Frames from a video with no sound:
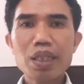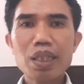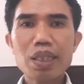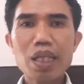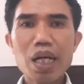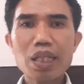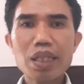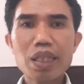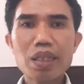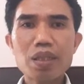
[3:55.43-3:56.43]
That there are
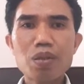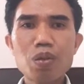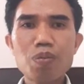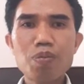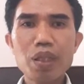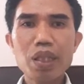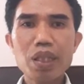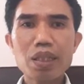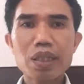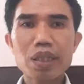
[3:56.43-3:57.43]
need to
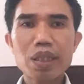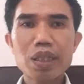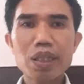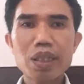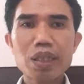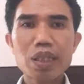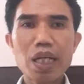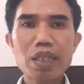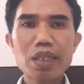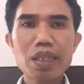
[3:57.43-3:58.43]
be
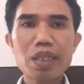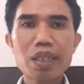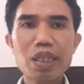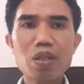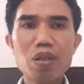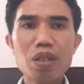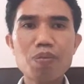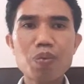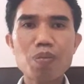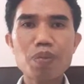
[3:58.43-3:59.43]
synergistic
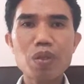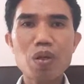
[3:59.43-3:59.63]
involvement